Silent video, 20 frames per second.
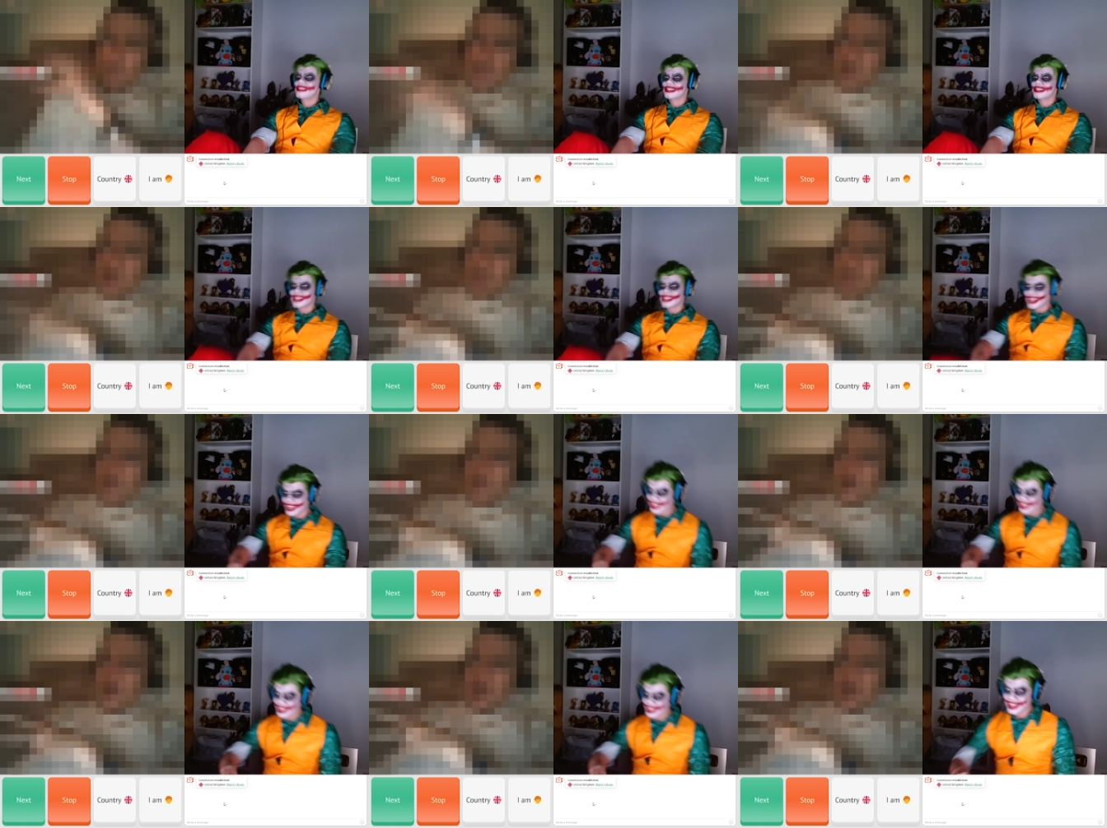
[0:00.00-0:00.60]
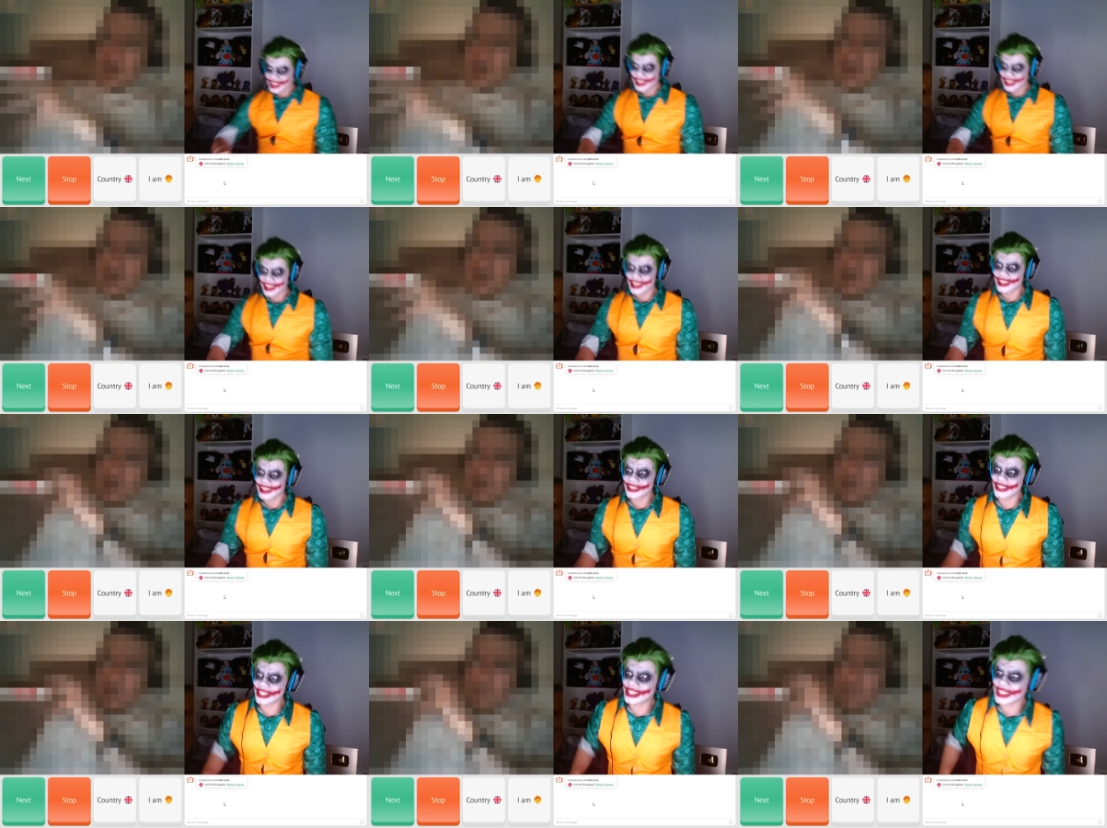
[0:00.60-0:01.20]
Opioids.
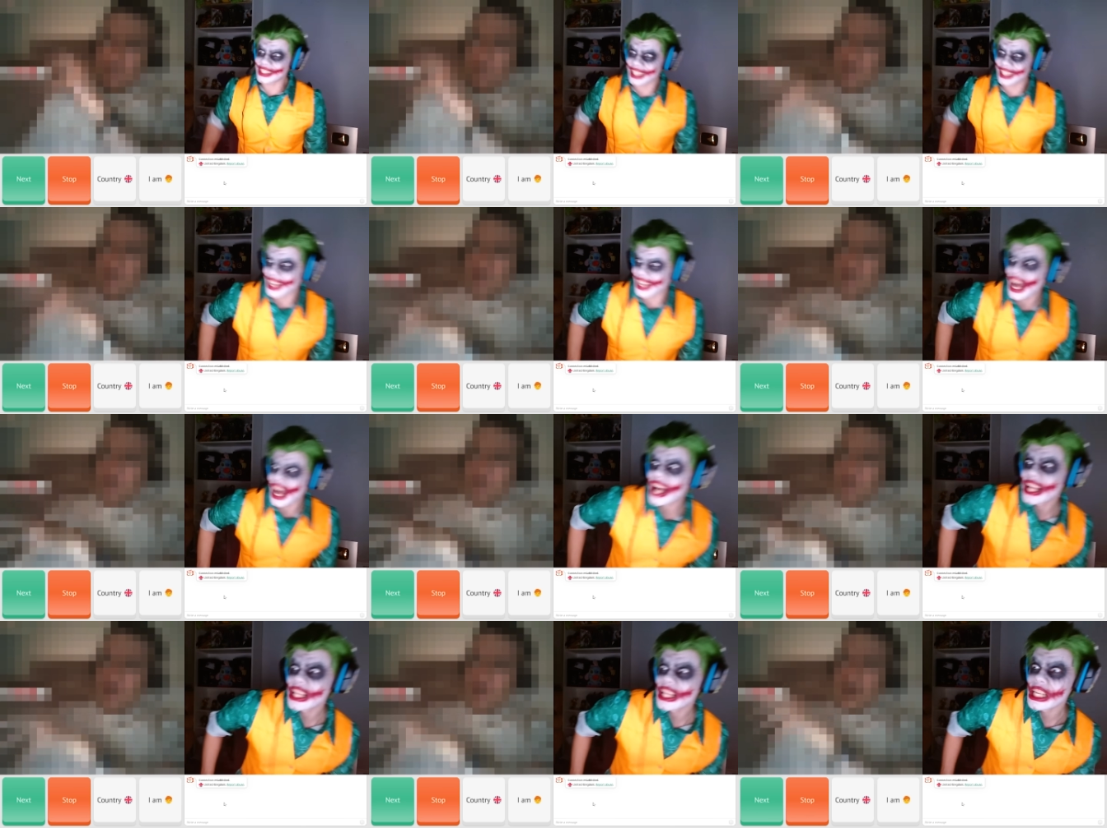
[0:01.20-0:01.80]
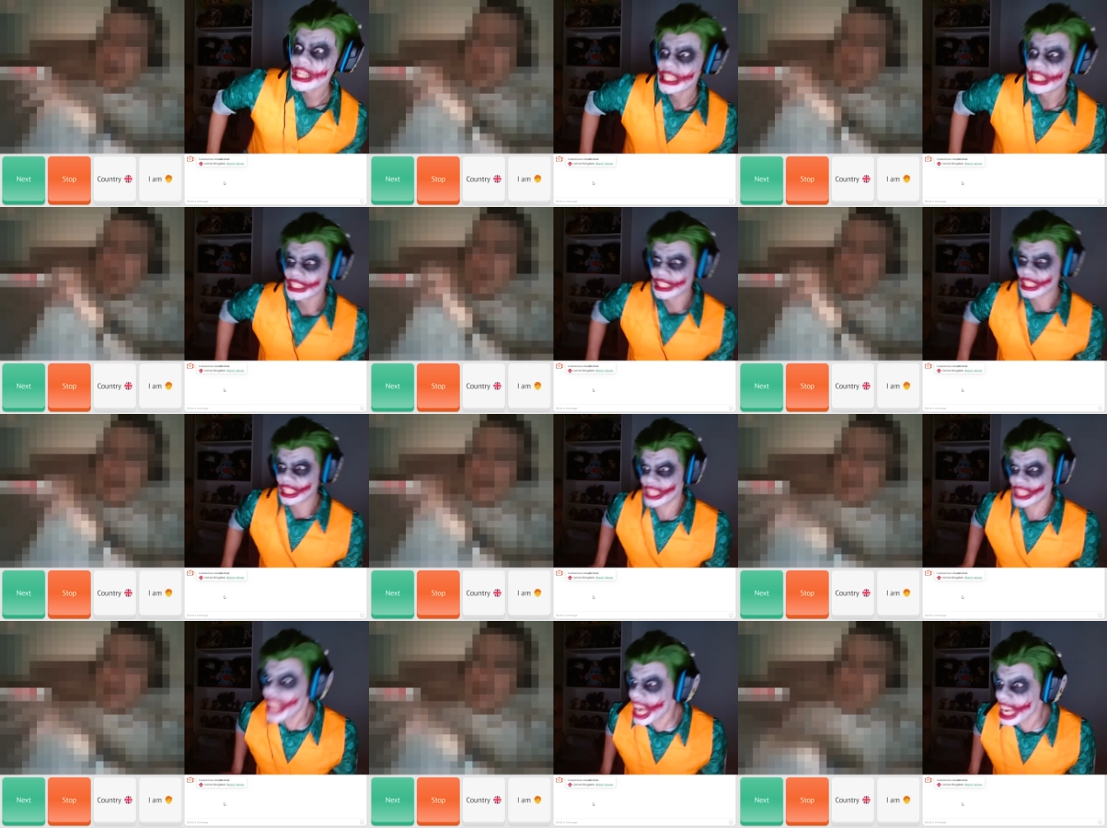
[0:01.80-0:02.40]
Listen. Opioids.
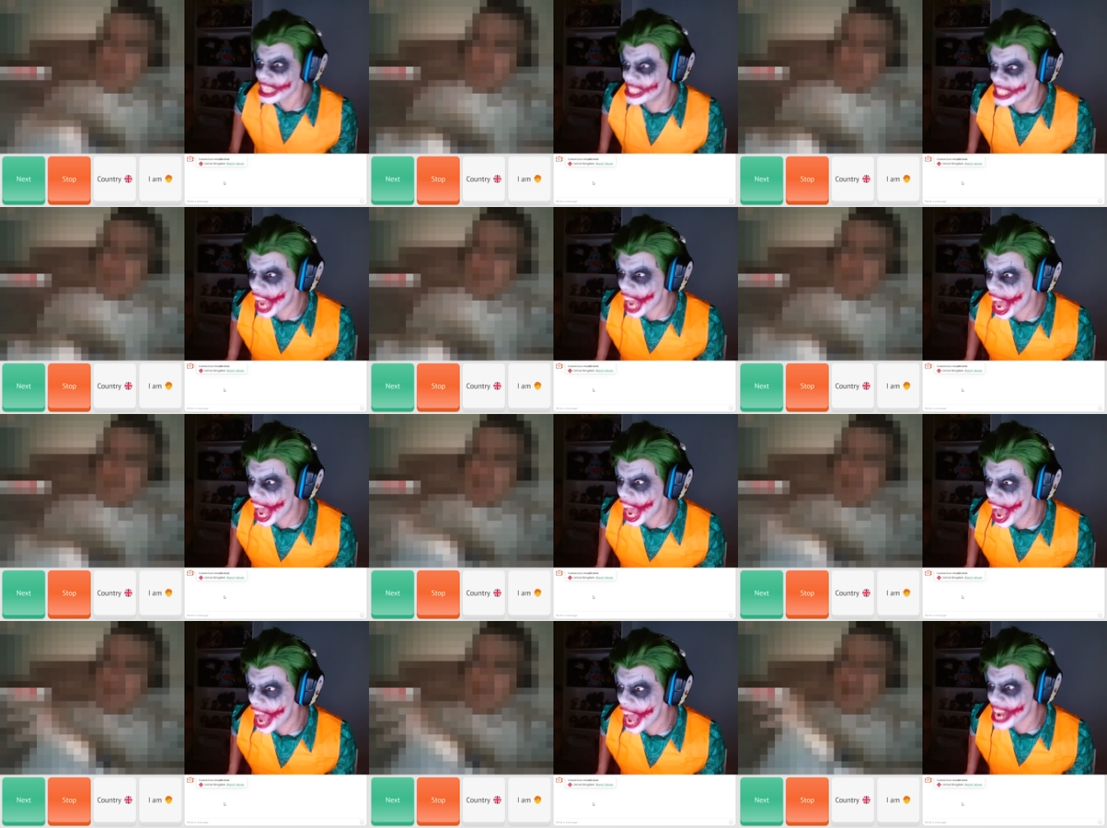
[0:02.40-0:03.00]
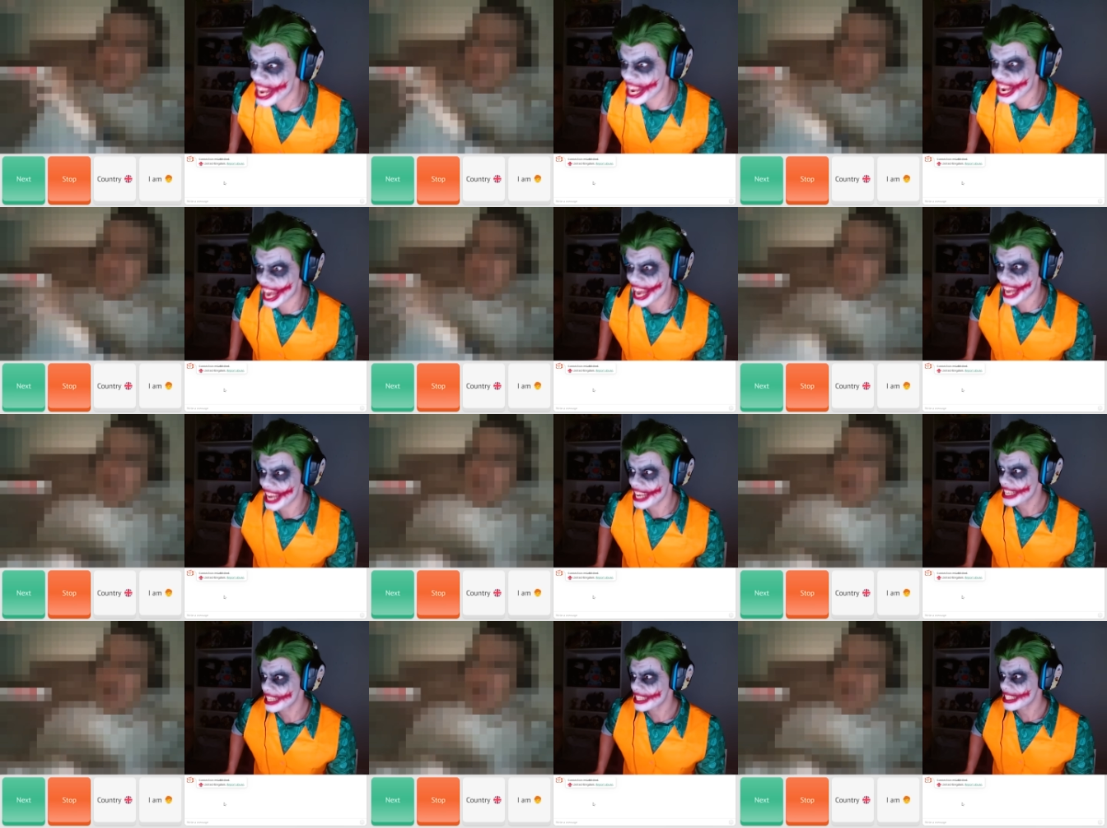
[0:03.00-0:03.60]
Band Listen,
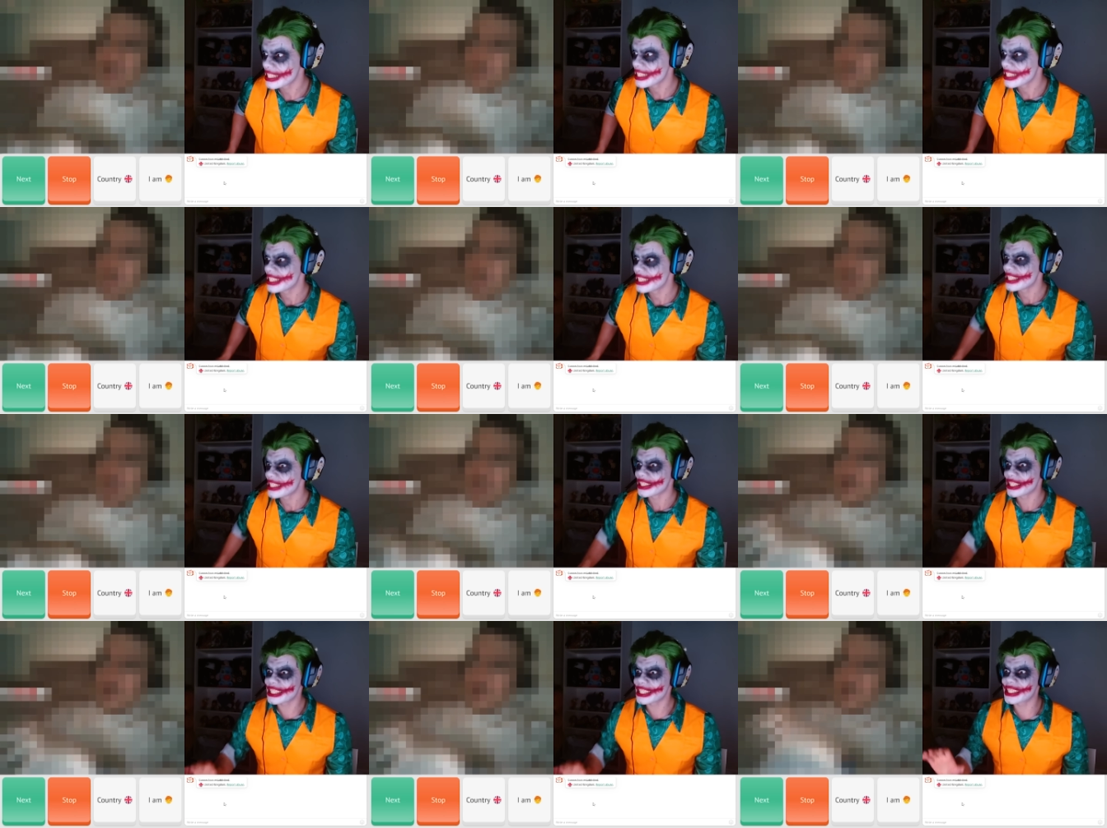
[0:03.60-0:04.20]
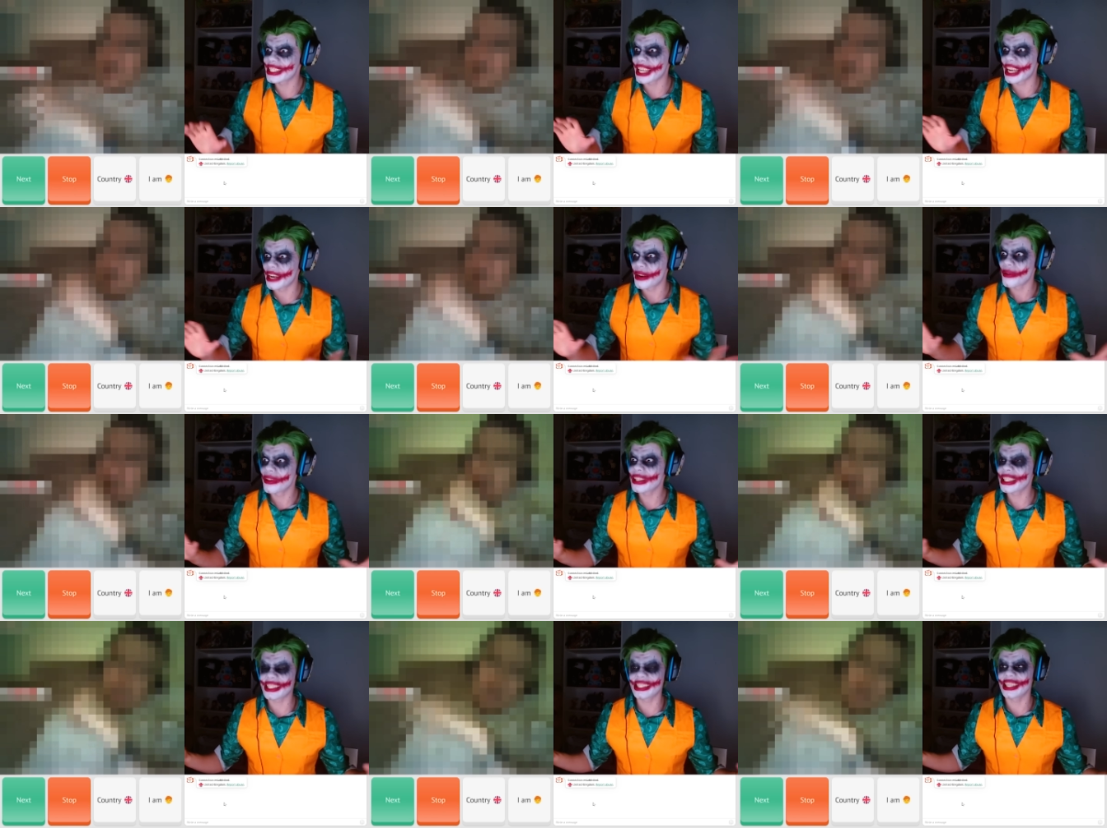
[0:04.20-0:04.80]
listen,
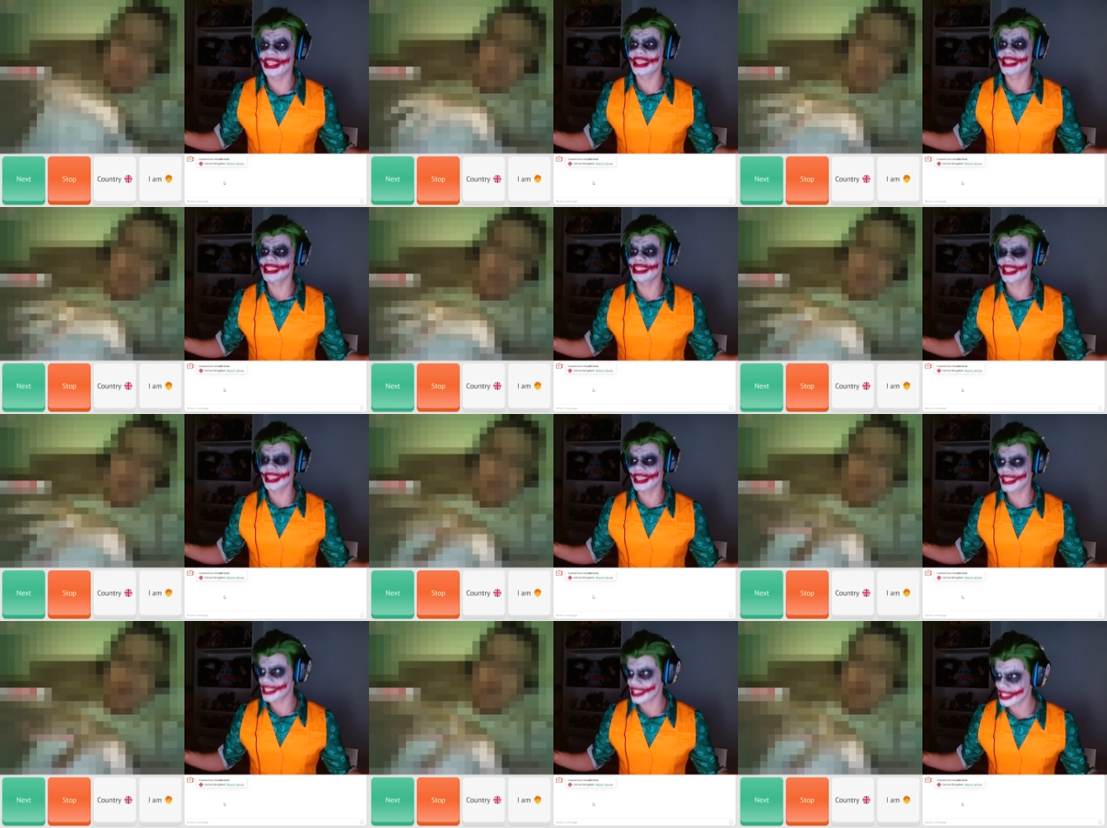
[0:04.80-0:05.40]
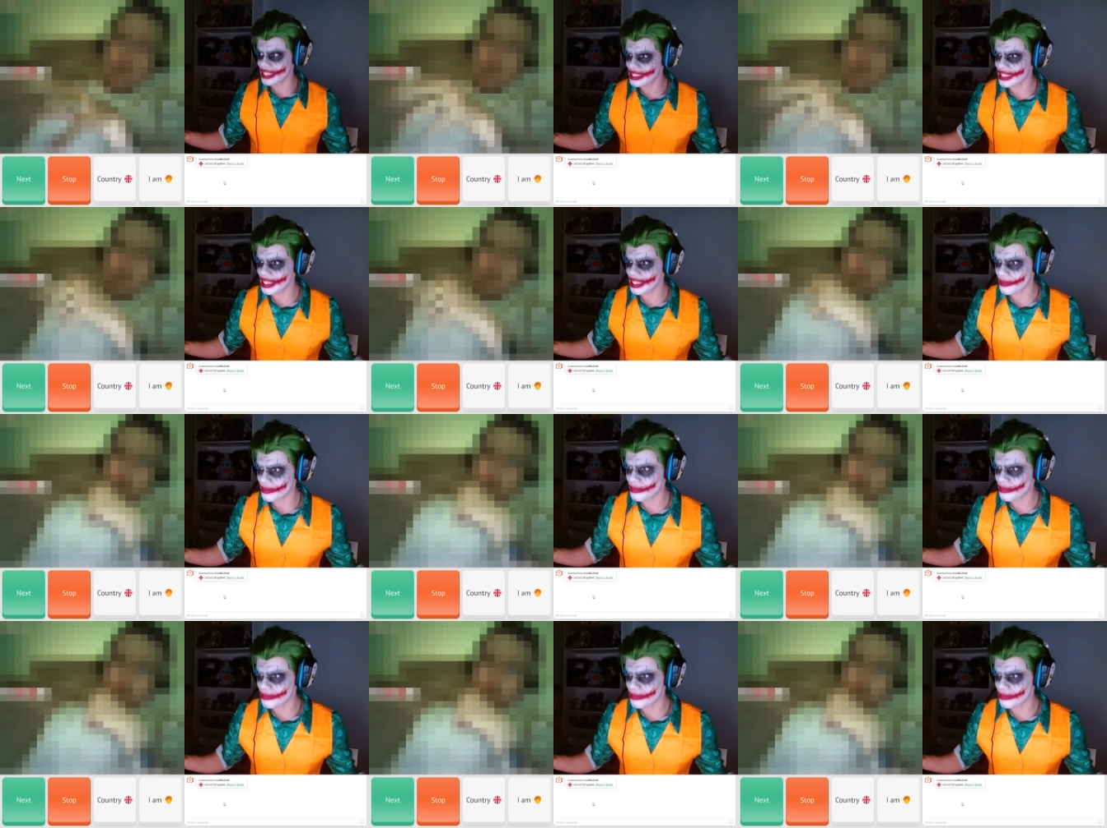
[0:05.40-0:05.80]
oh, listen, no, no, listen, no, listen, listen.